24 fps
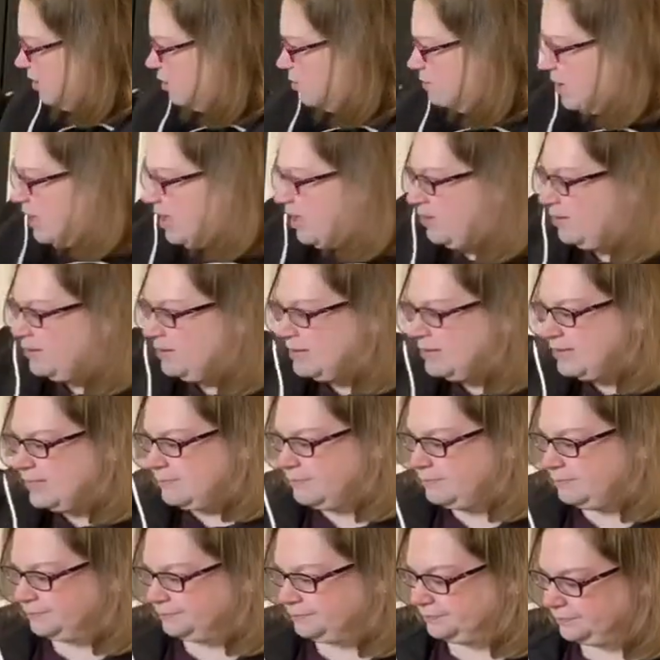bells
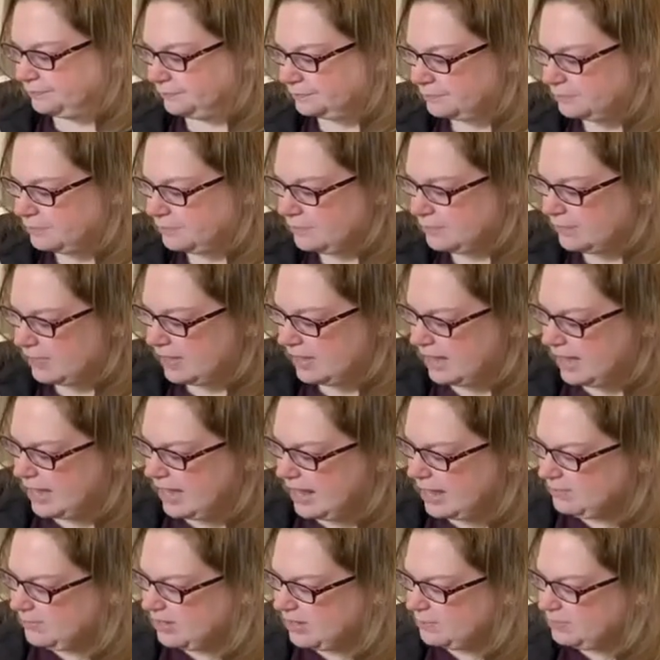and
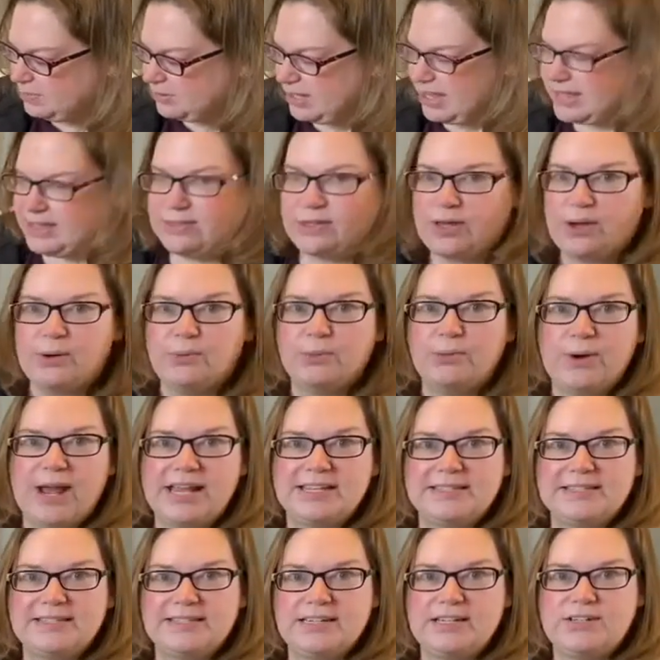I'm gonna play the
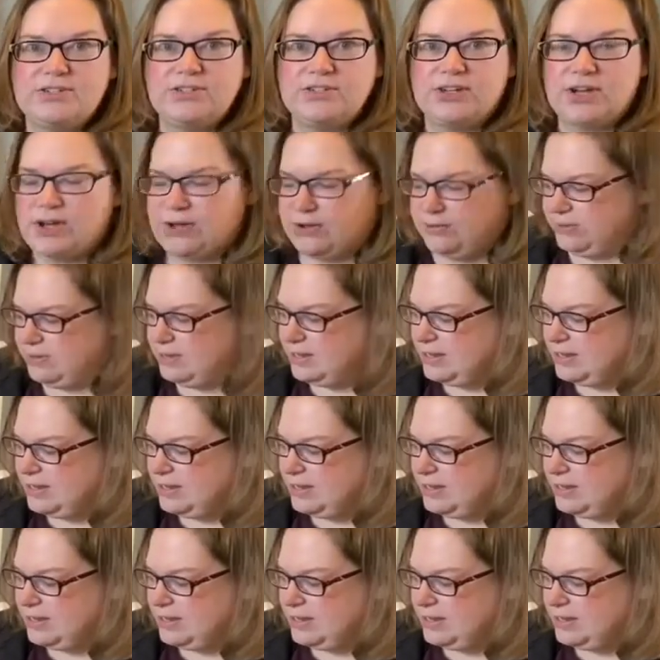resting tone.